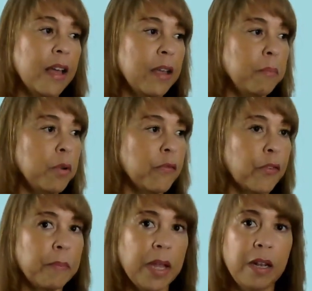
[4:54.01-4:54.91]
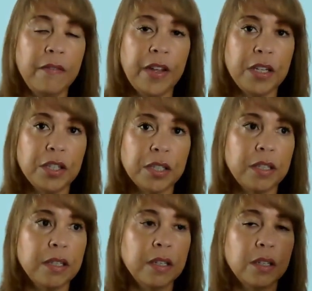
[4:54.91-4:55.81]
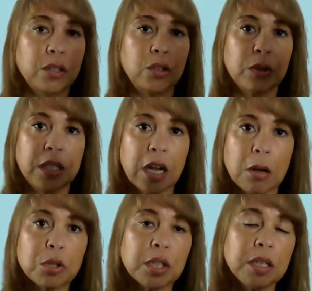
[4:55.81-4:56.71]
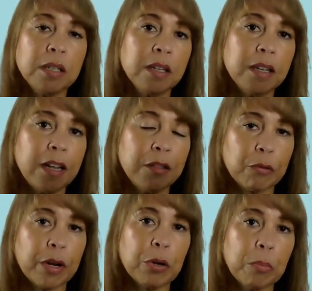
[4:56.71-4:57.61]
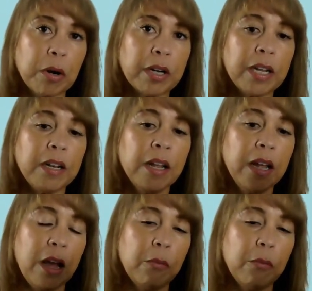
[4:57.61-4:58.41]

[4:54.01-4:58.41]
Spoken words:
it move from innovation to adoption in the greater market.